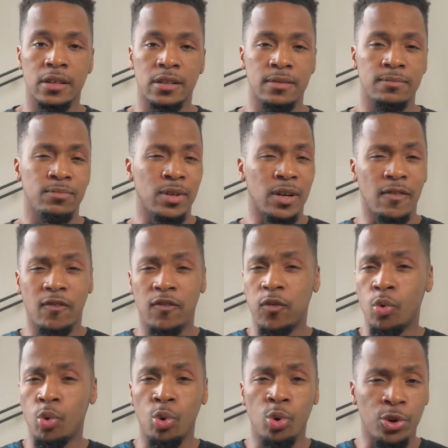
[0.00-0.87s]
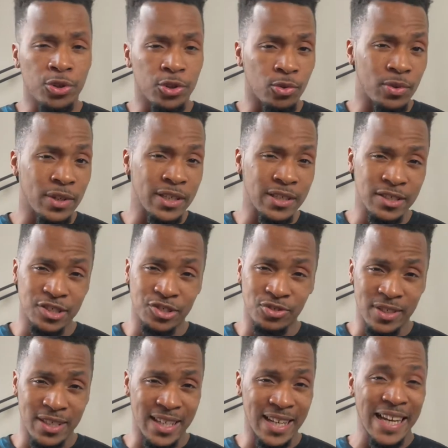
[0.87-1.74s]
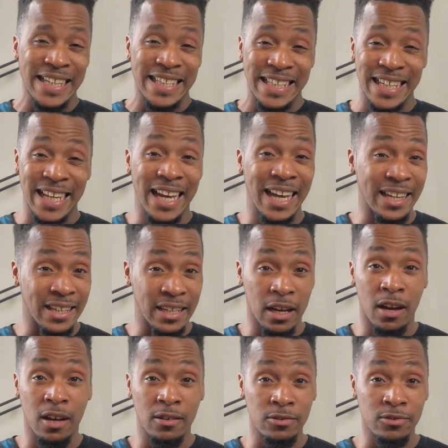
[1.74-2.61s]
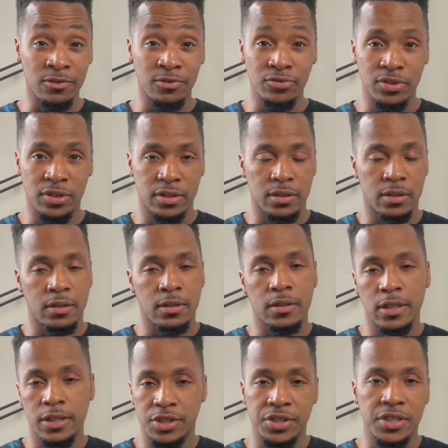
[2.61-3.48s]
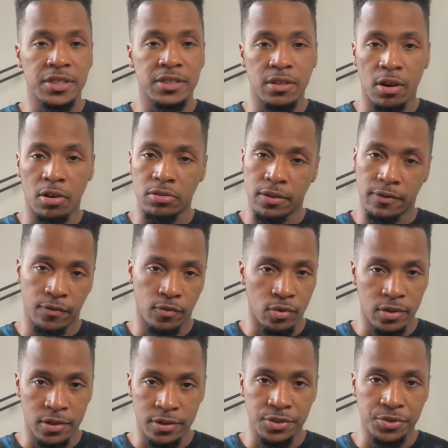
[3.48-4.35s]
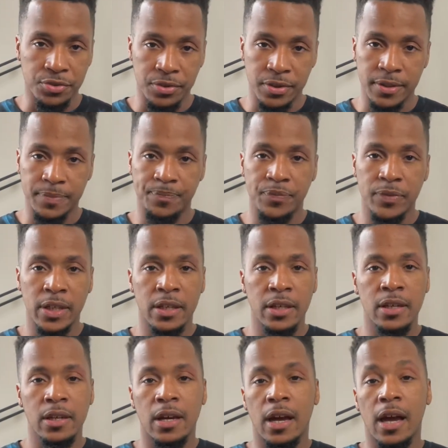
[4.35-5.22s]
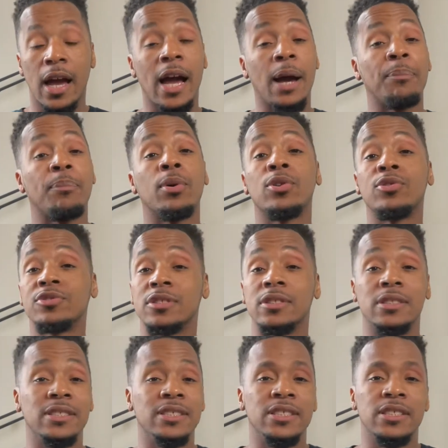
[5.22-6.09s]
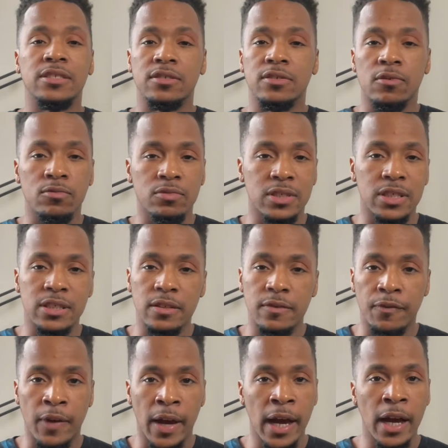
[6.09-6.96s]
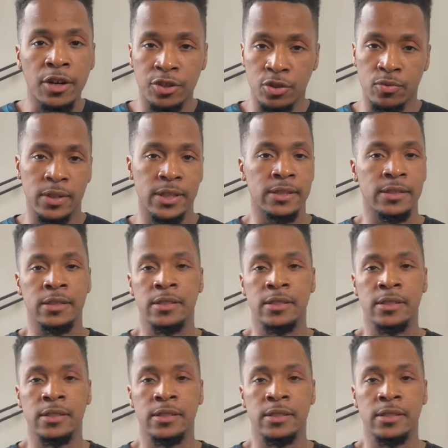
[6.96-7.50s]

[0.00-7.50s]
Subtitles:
But for $399, let's just call it $400. I personally just don't see the value in it.